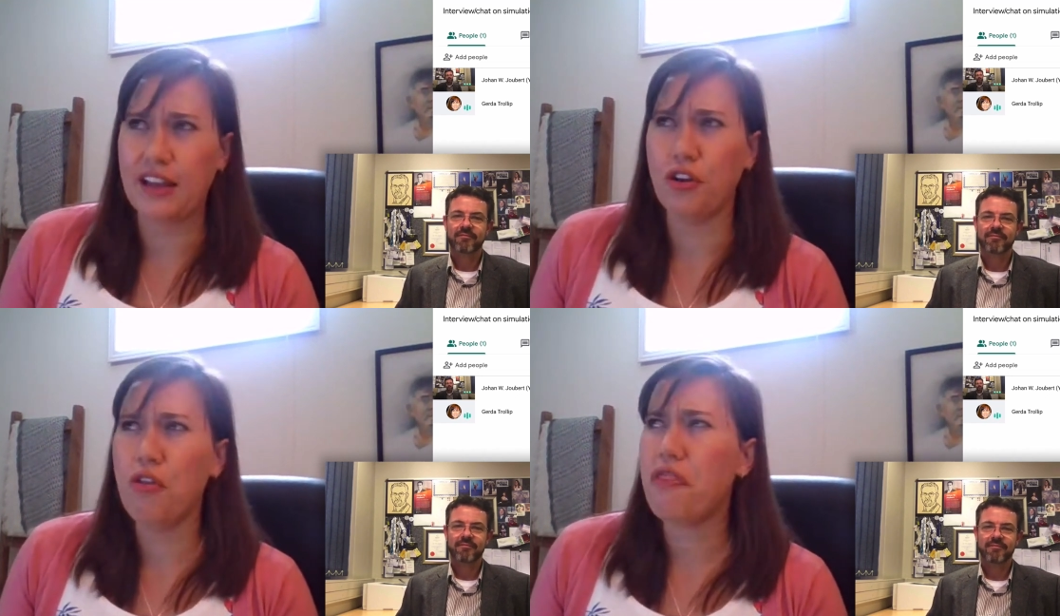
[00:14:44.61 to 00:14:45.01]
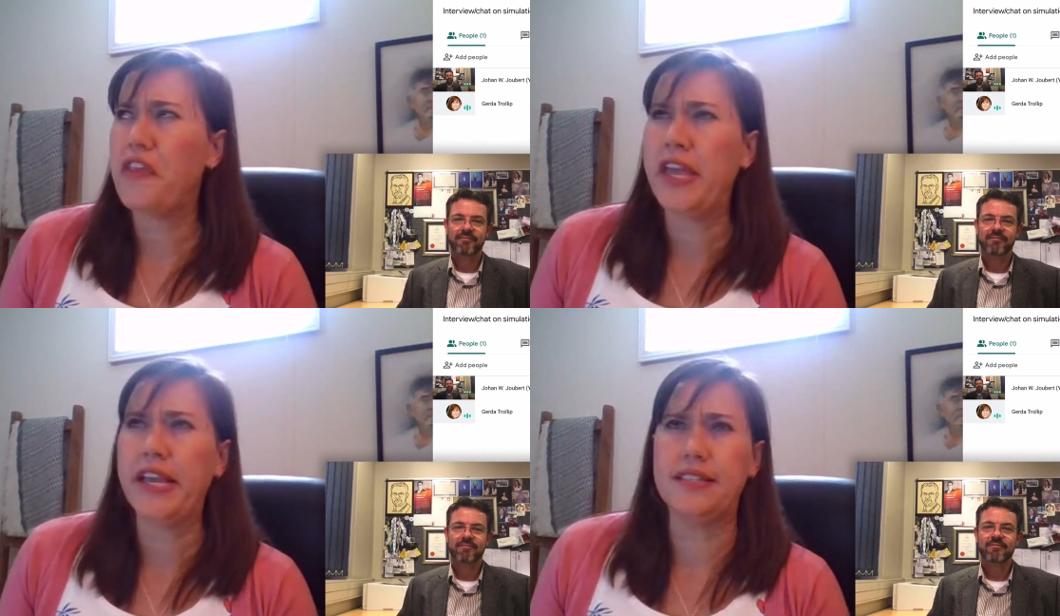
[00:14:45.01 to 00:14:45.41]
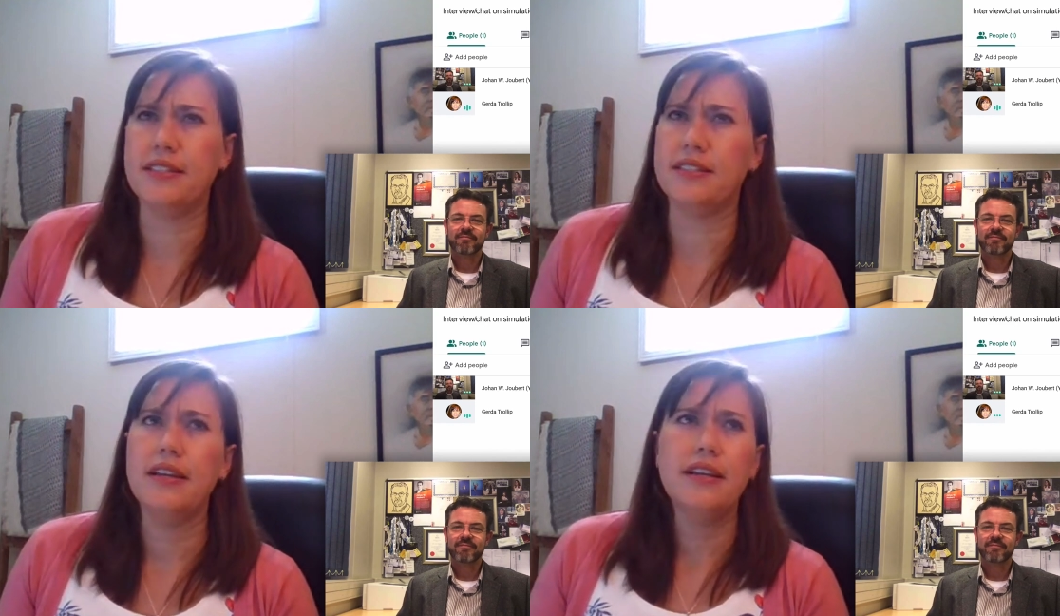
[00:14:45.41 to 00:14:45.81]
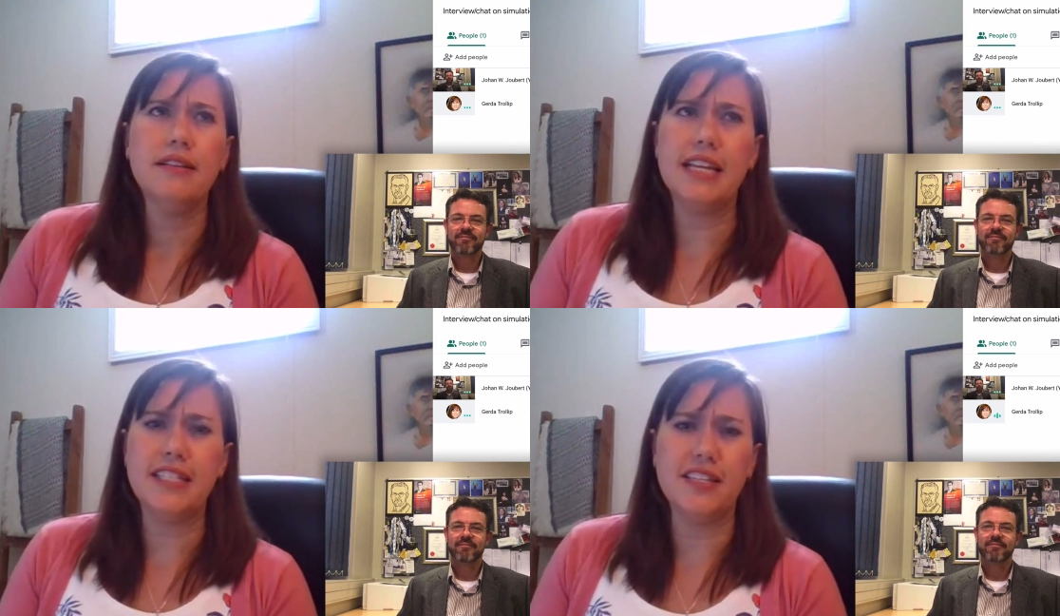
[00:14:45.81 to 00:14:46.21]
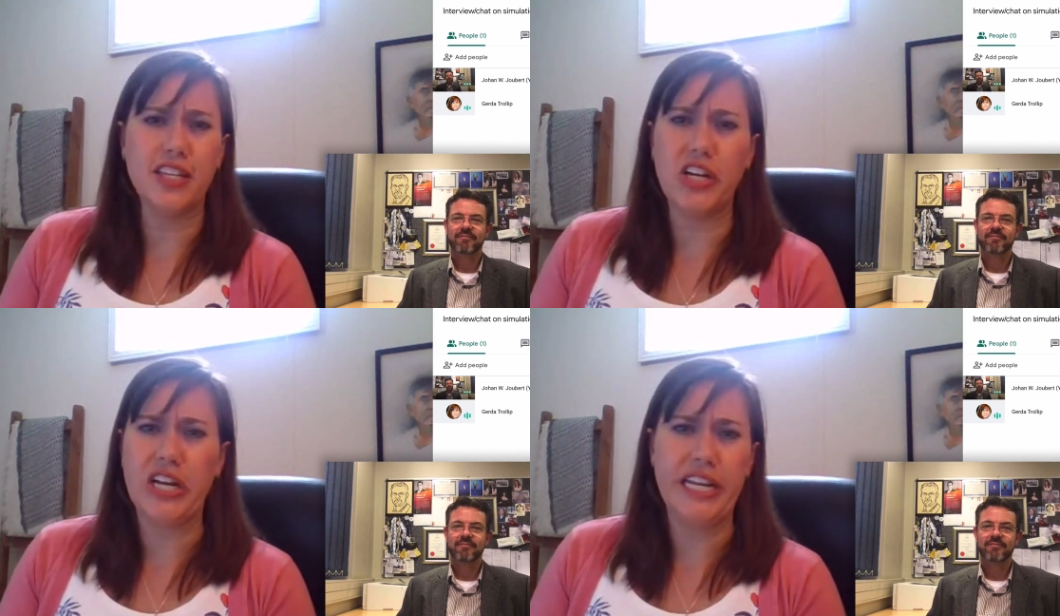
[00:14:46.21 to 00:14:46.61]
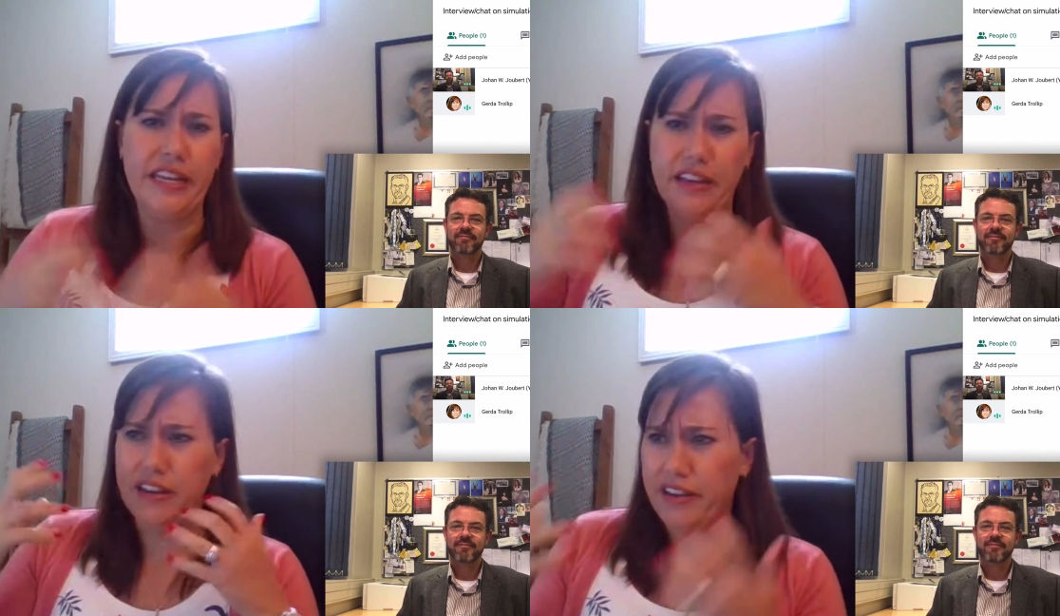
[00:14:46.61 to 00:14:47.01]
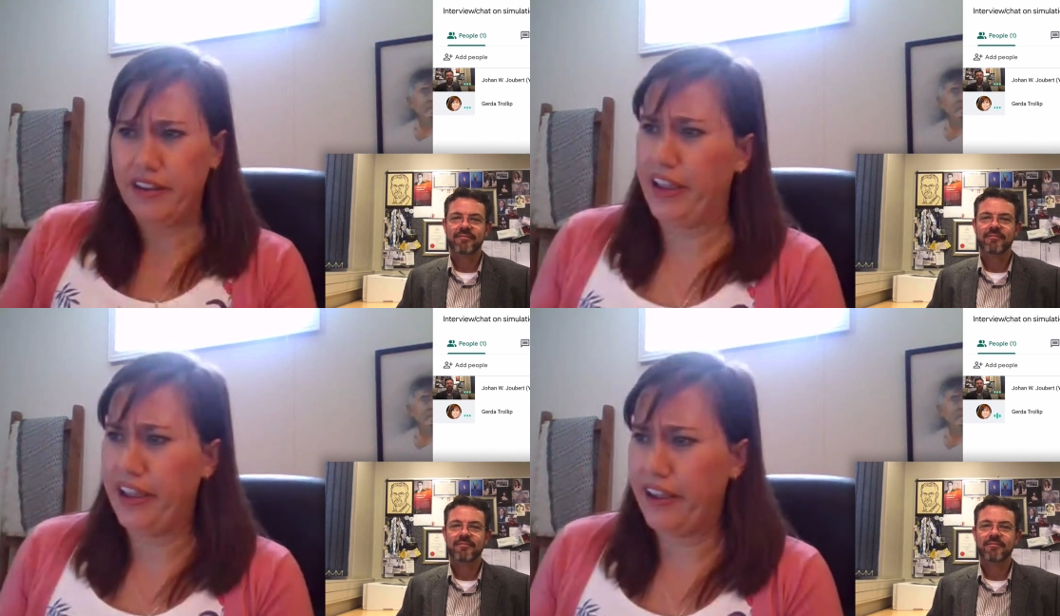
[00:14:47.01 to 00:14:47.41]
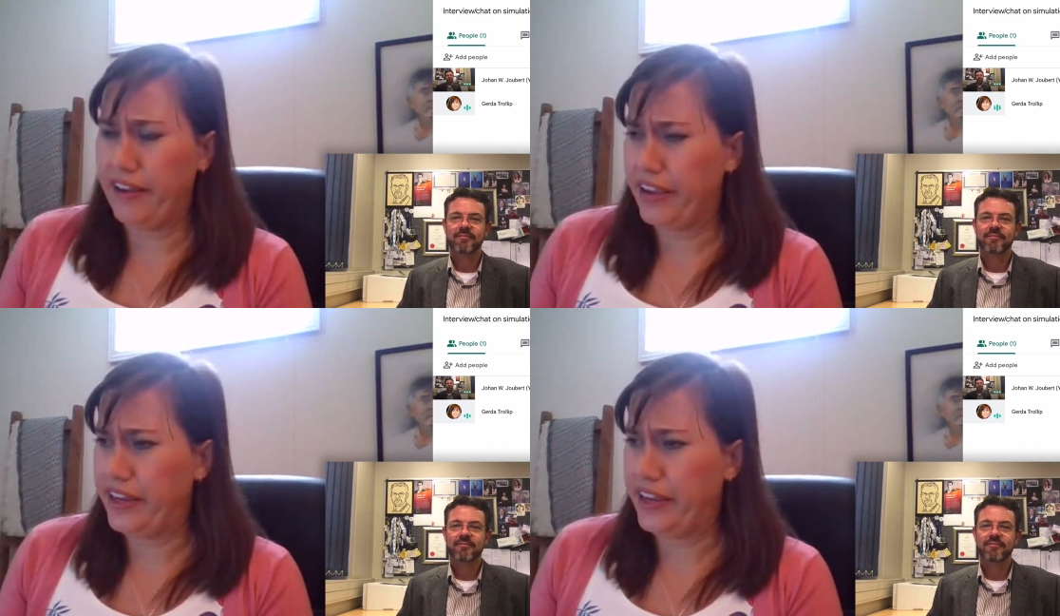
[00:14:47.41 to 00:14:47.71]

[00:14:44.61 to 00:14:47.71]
Speaker 1: I don't think it's necessarily uh,